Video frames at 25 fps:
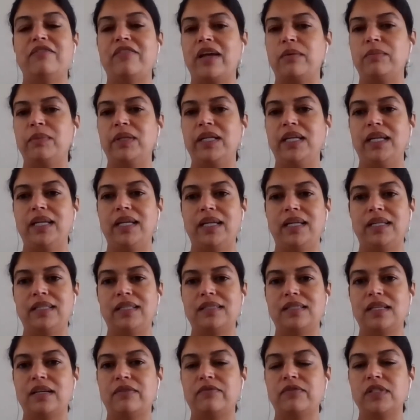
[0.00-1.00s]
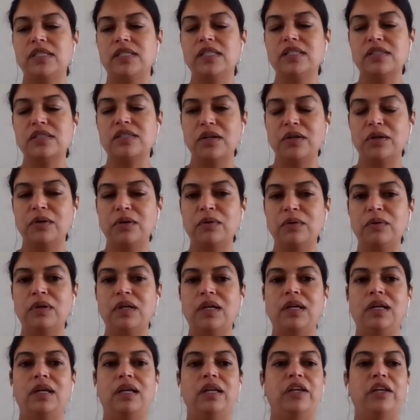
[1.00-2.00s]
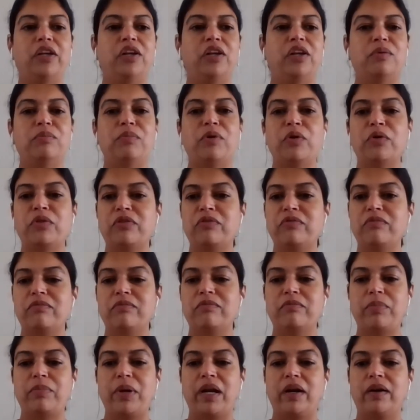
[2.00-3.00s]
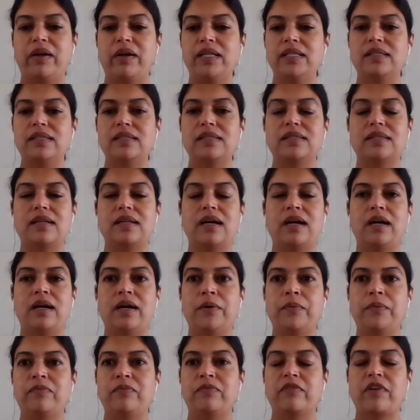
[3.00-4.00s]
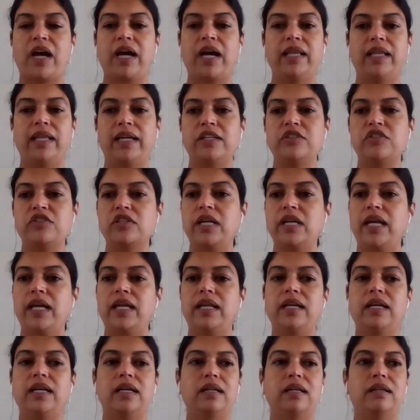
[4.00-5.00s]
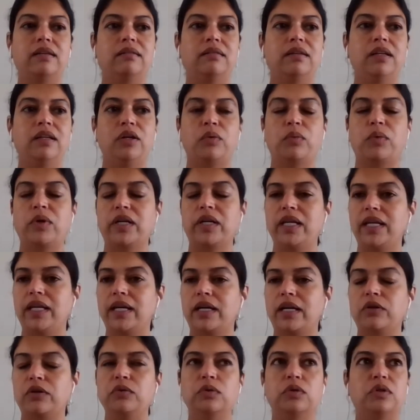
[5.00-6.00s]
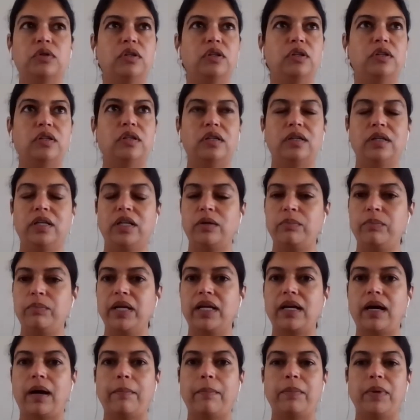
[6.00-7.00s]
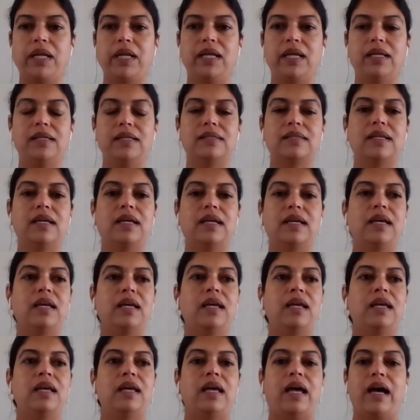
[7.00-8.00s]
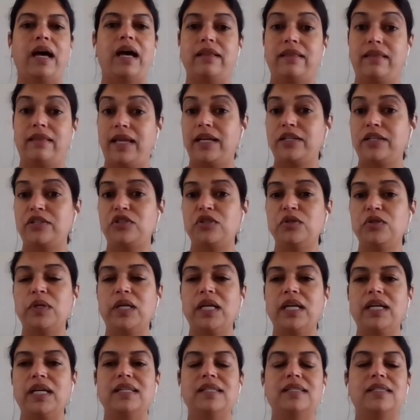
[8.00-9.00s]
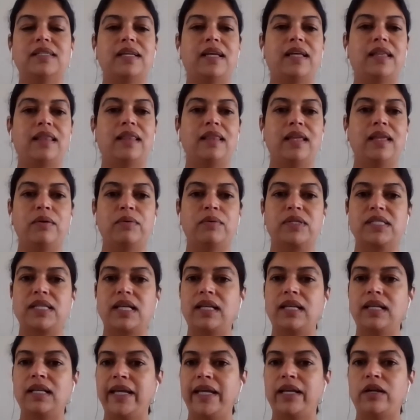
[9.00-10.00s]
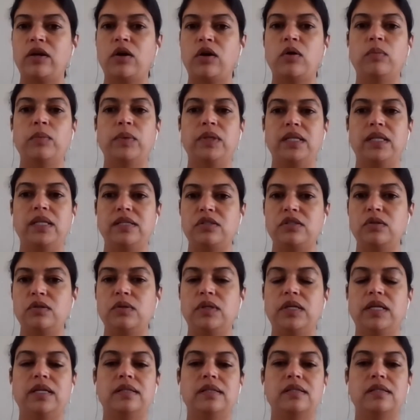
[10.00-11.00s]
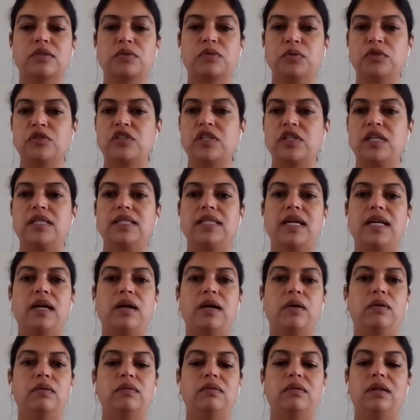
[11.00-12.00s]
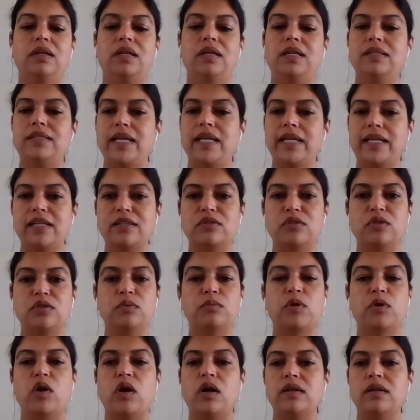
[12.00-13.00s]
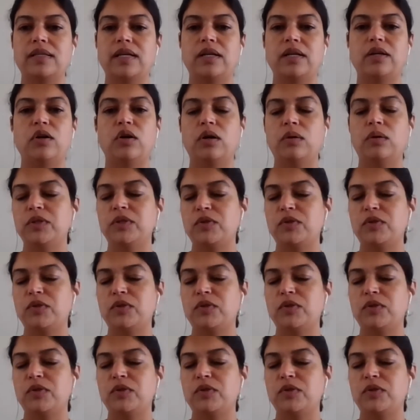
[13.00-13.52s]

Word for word: a family in San Francisco, you know, both parents, um, highly educated, you know, working on Google or, you know, big companies. Had, they had two kids and they were suddenly at home with these two kids, school shut down, taking Zoom calls at home,